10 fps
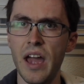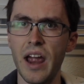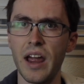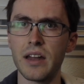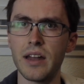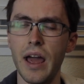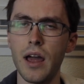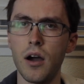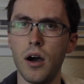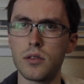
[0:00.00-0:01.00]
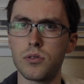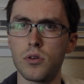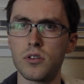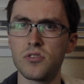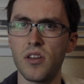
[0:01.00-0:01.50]
and at
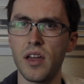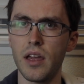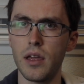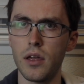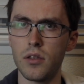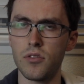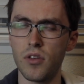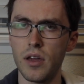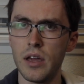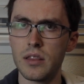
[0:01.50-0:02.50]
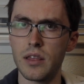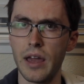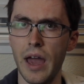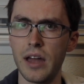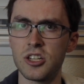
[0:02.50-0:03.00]
Hawthorne's is the
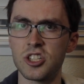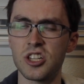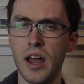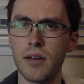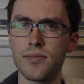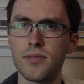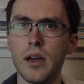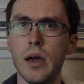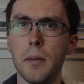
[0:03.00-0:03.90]
head chef,